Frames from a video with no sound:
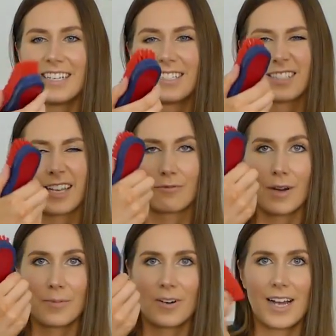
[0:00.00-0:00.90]
It's just like
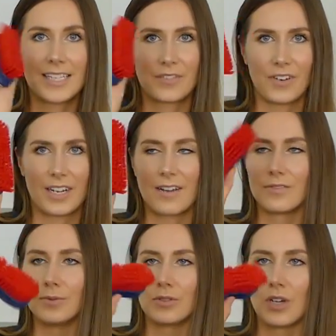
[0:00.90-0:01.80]
rubberized, very
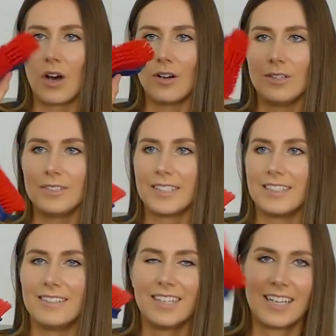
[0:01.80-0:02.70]
comfortable to hold,
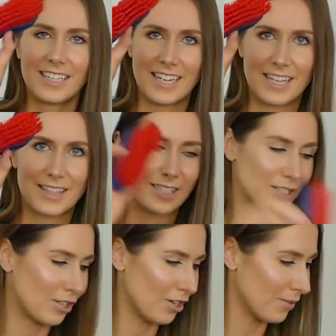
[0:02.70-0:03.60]
and yeah, that's
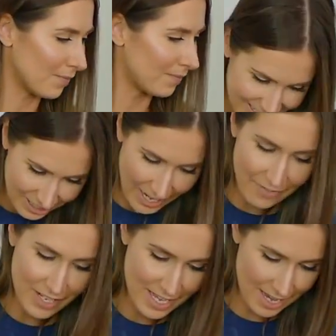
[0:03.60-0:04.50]
cute. So everything